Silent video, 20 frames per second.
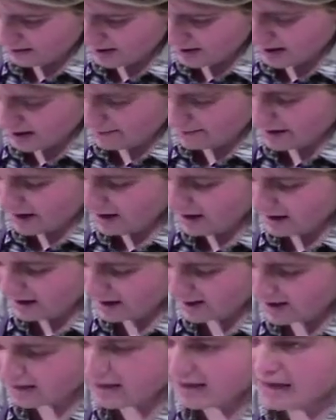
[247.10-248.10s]
I
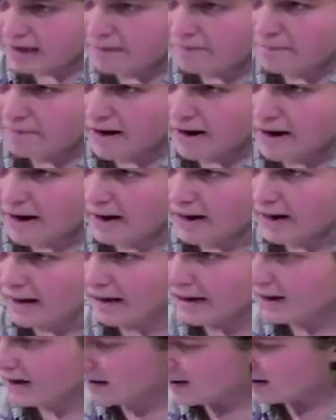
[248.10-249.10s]
like to keep
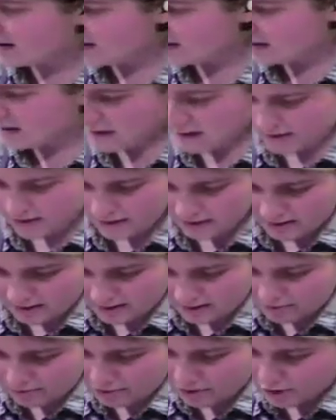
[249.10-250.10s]
my
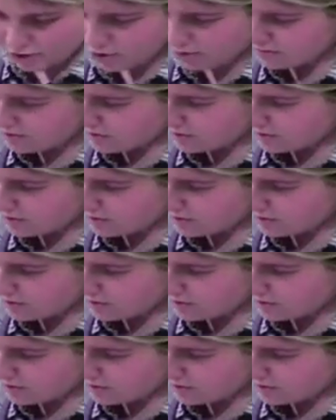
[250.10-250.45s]
mushrooms